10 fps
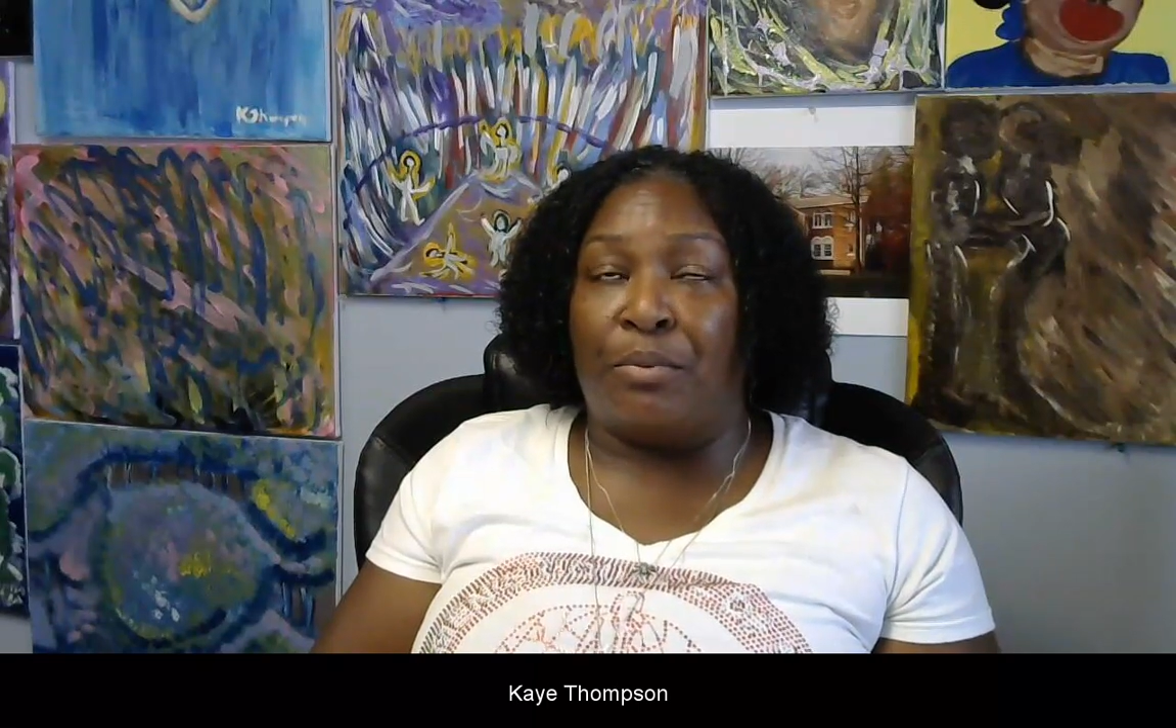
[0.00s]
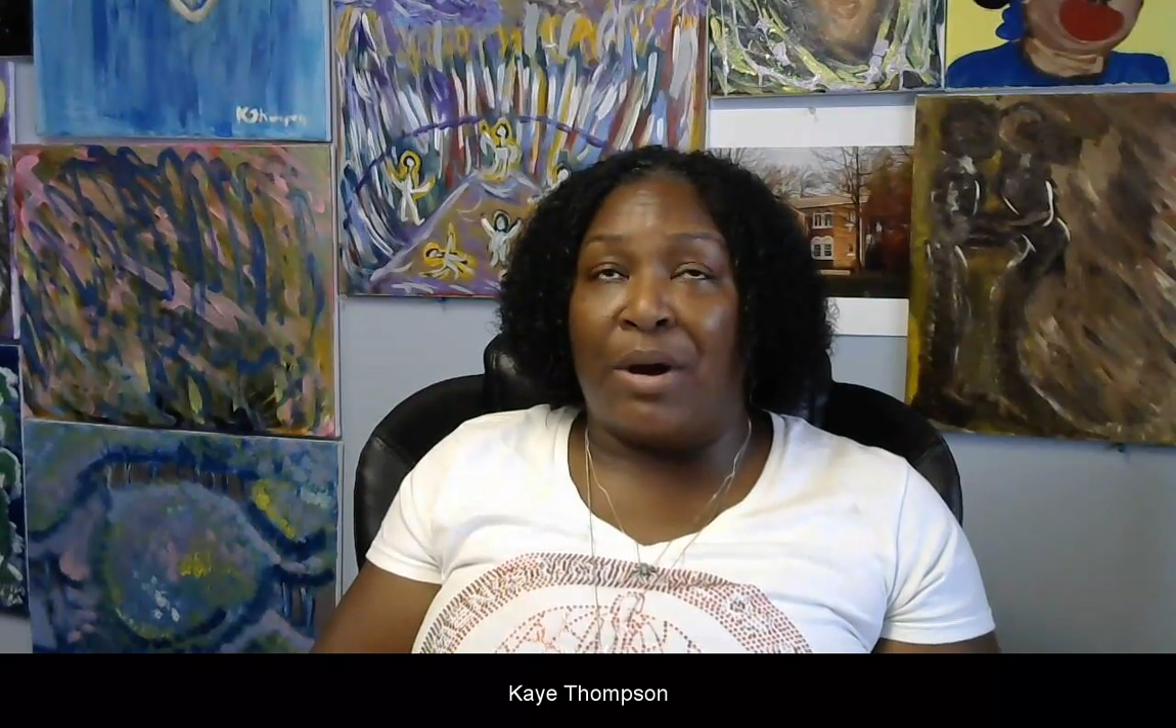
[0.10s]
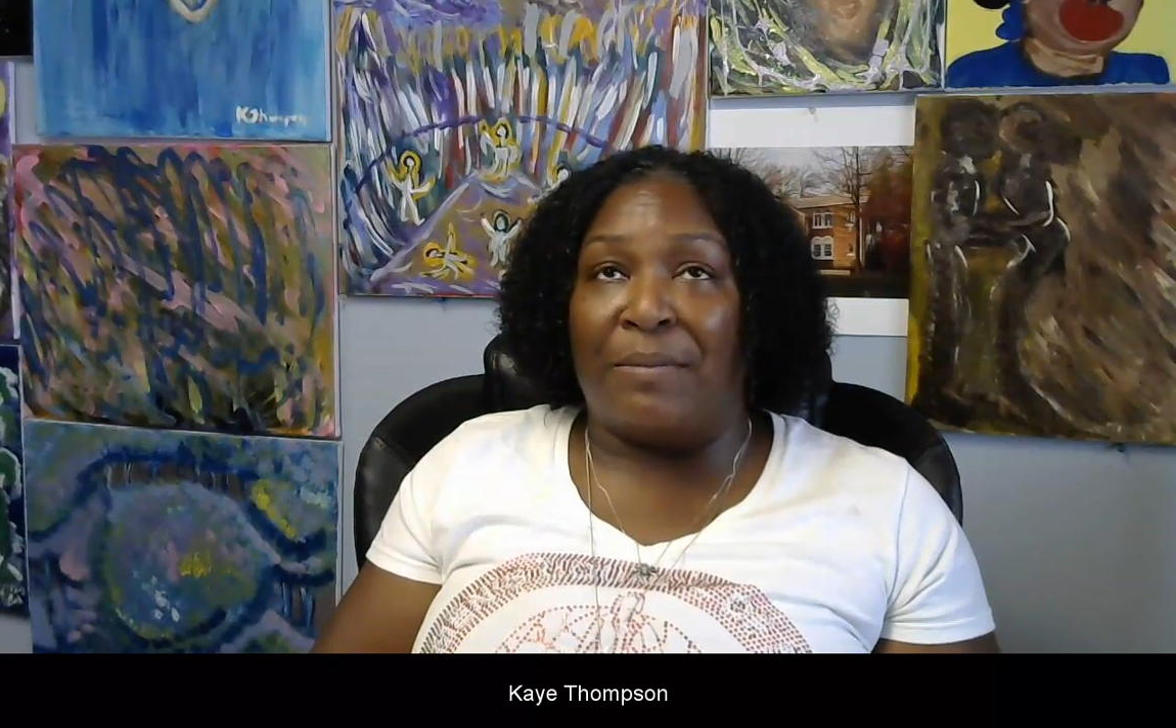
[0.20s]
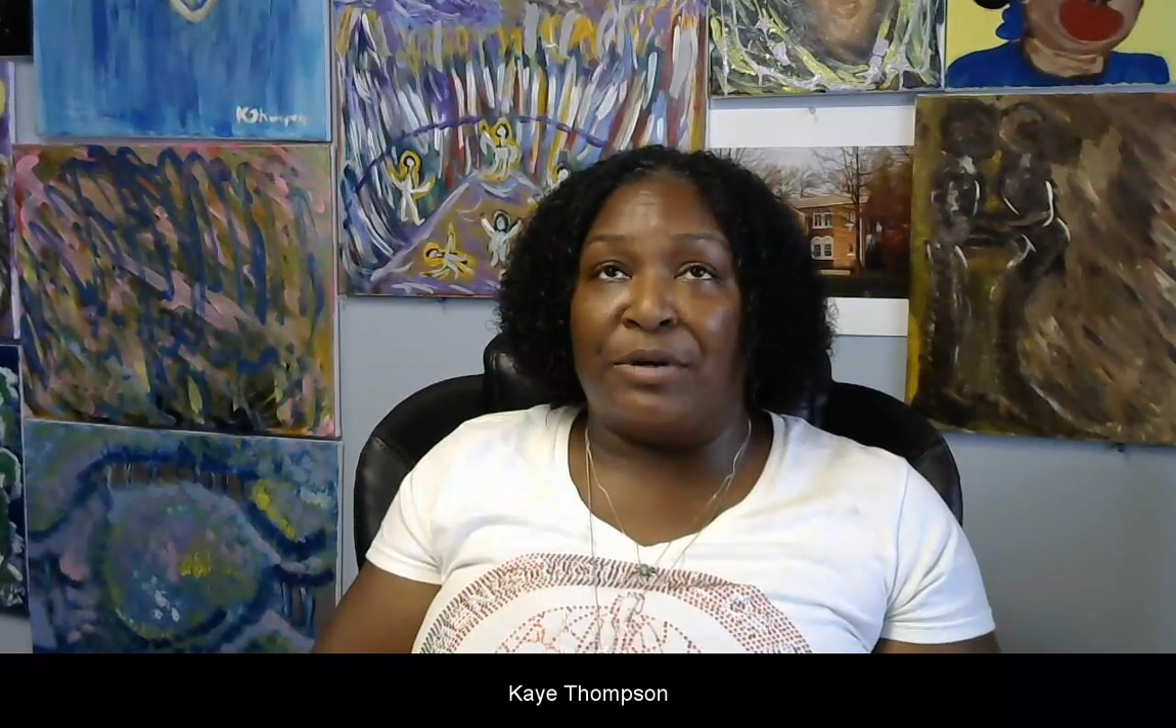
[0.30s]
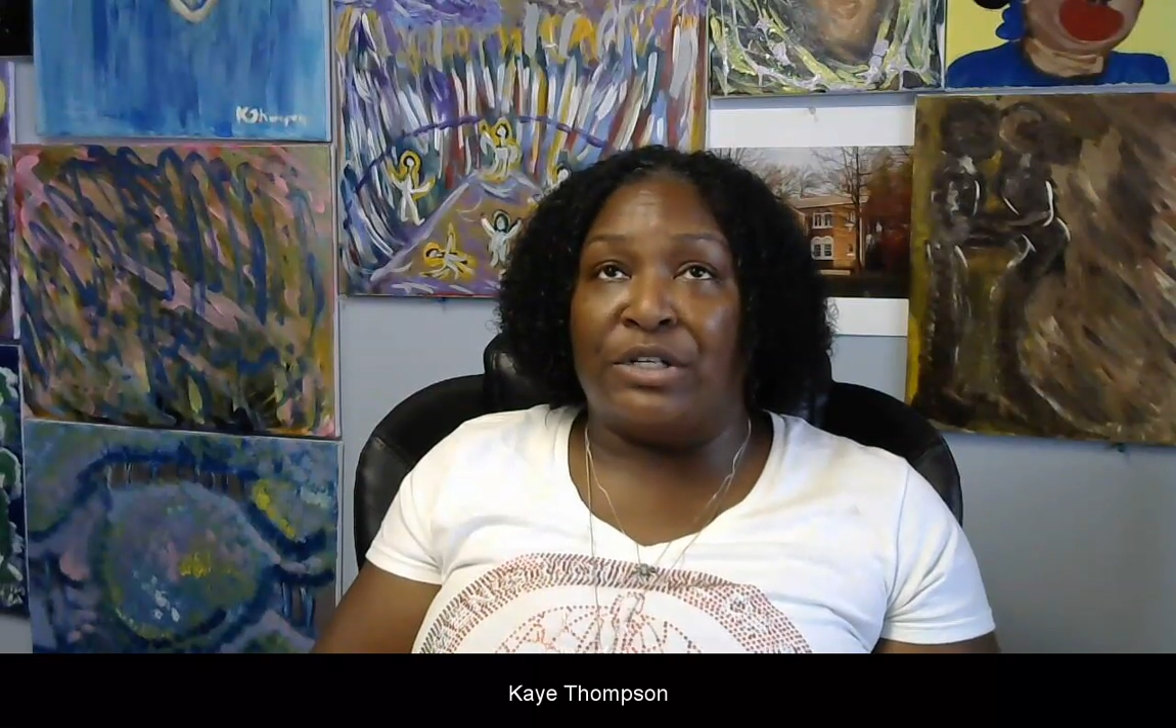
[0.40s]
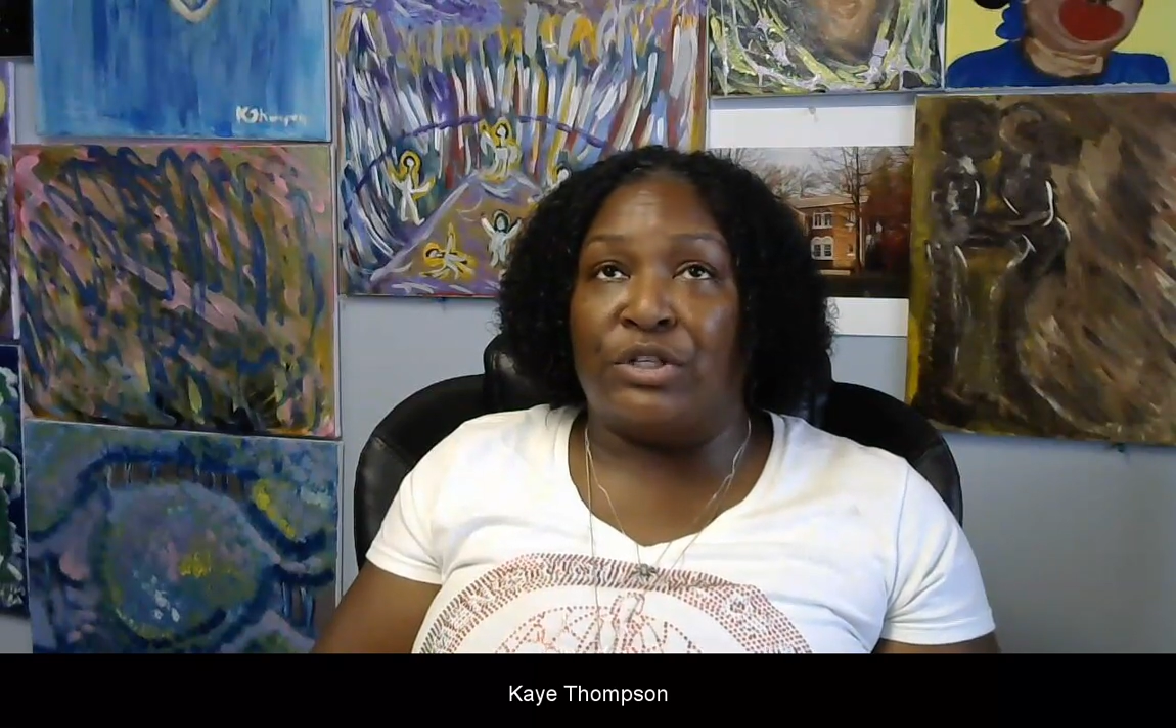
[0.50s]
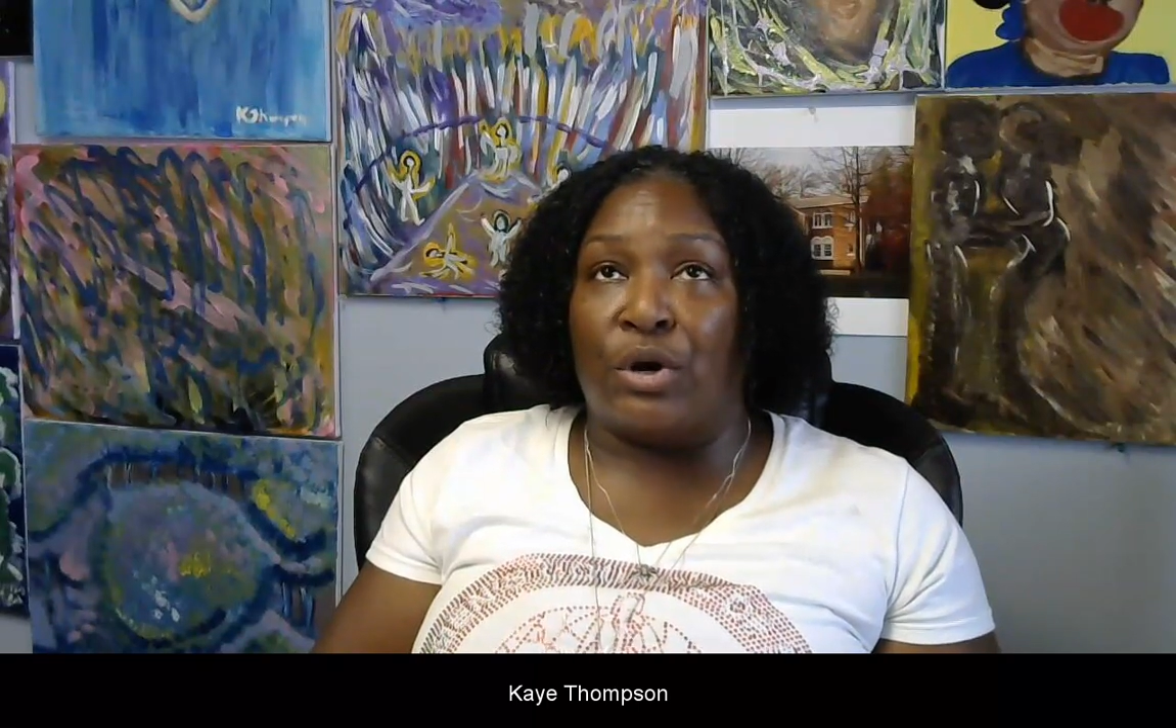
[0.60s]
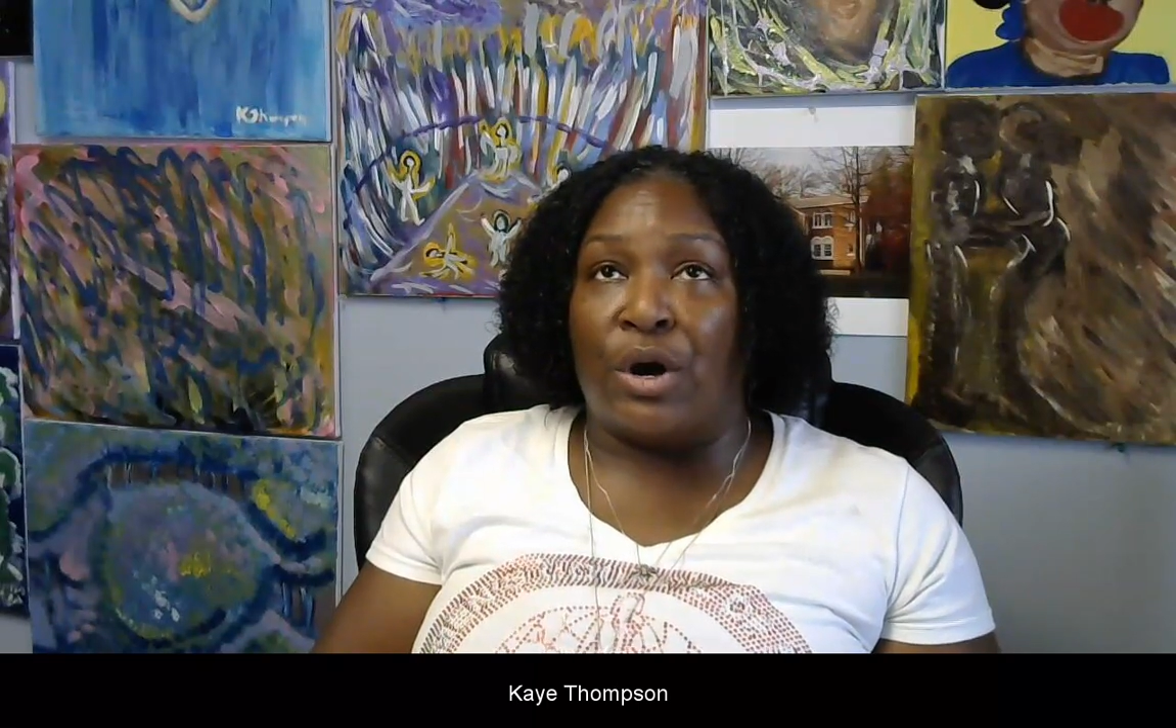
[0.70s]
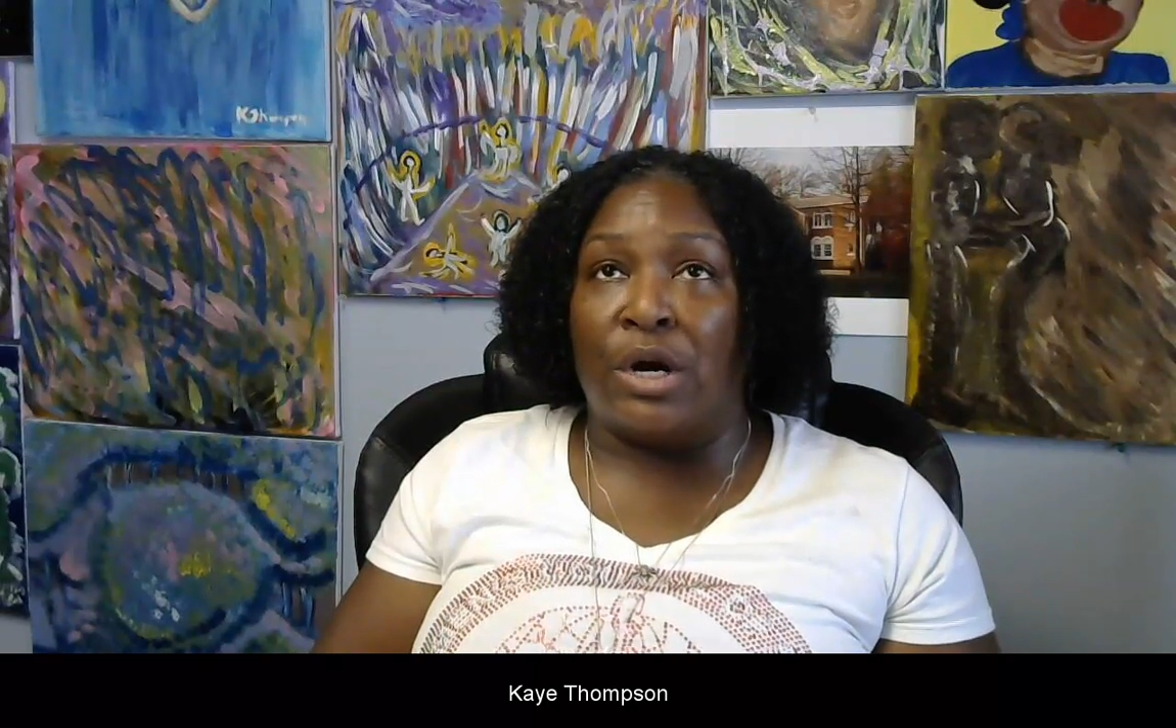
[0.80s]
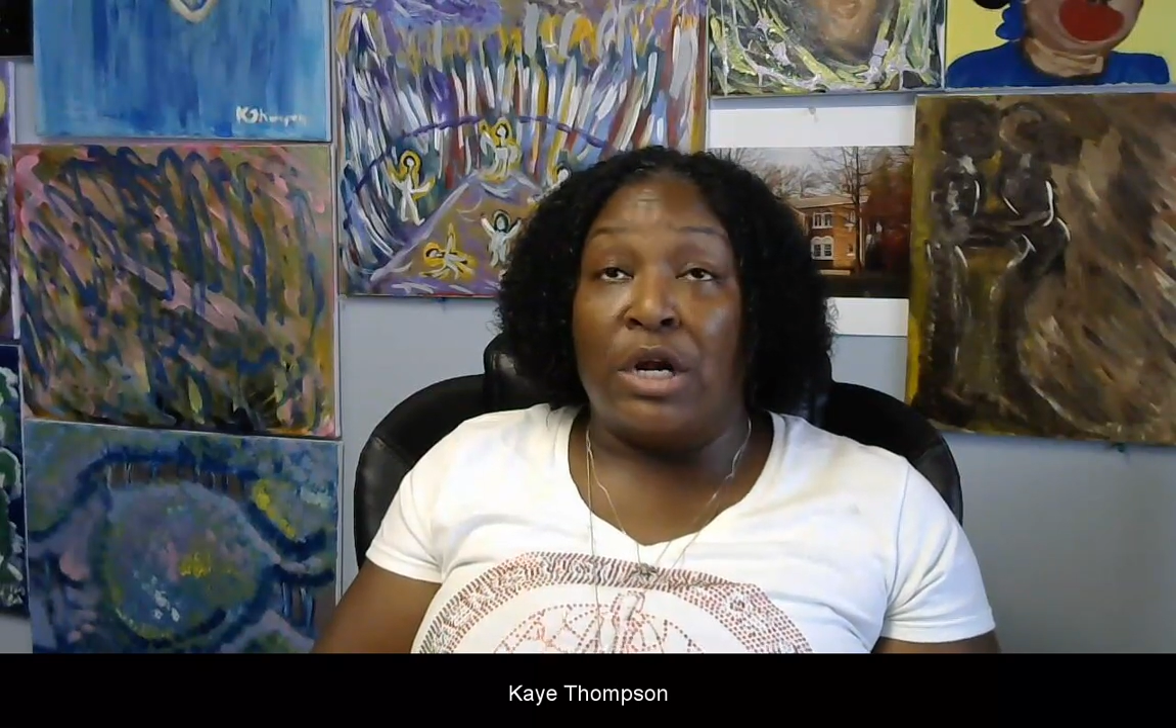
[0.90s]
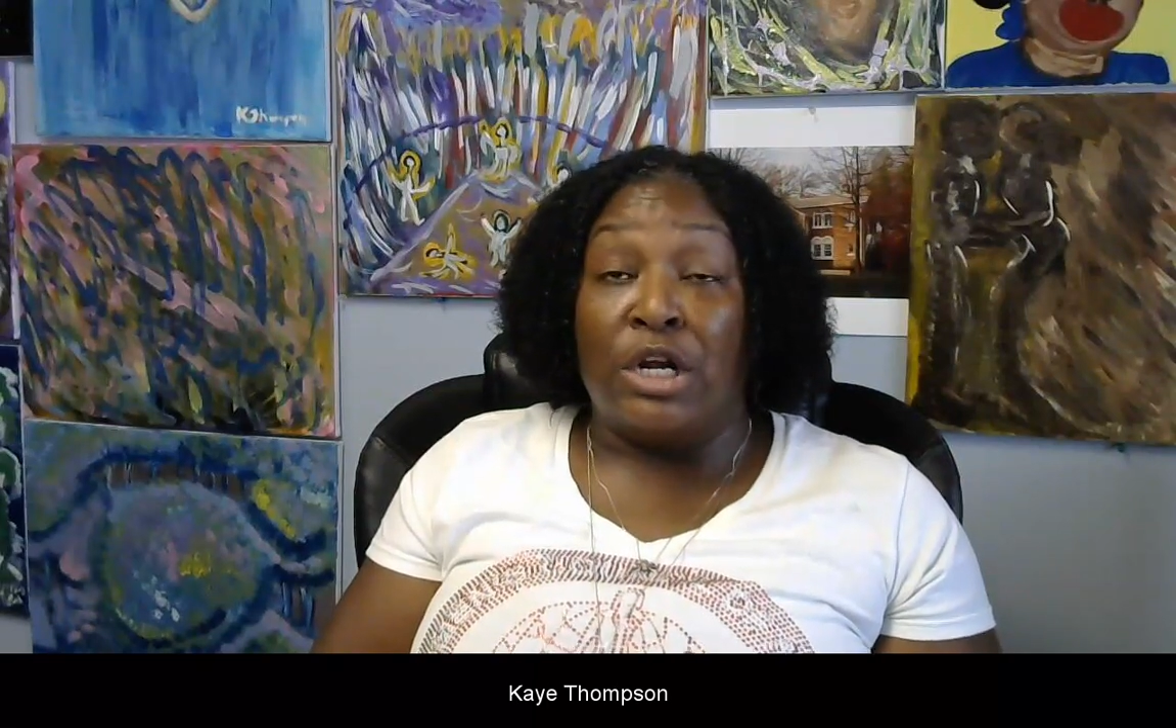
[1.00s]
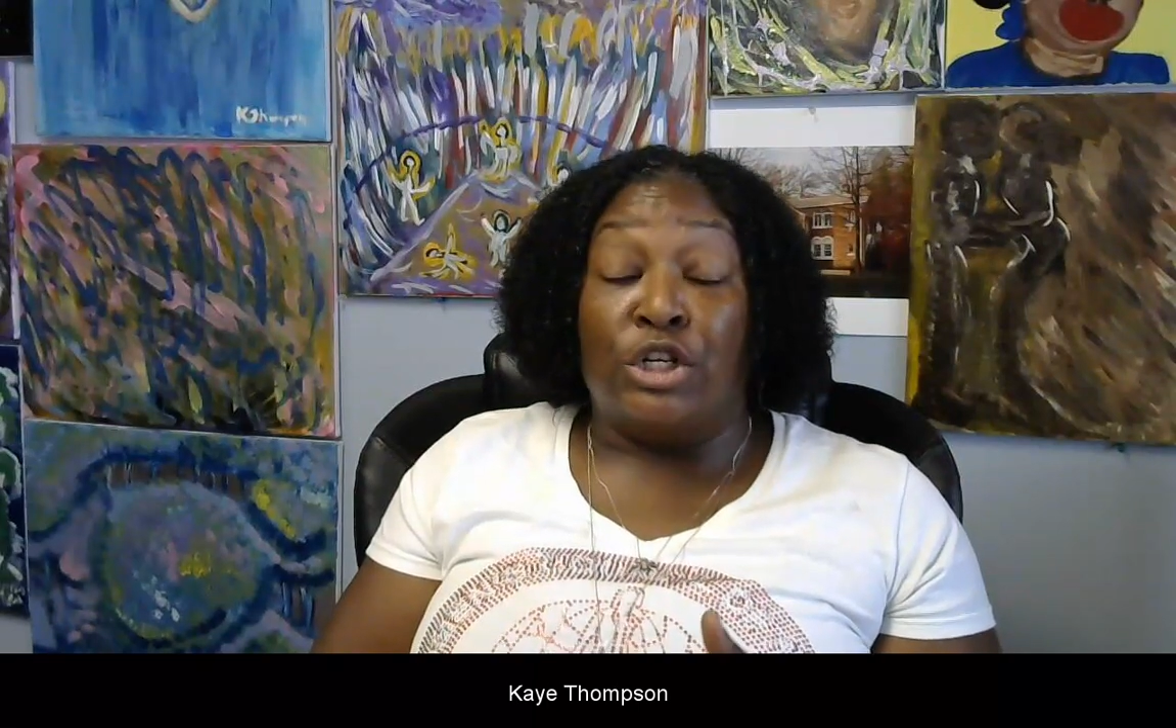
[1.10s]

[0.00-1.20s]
properties are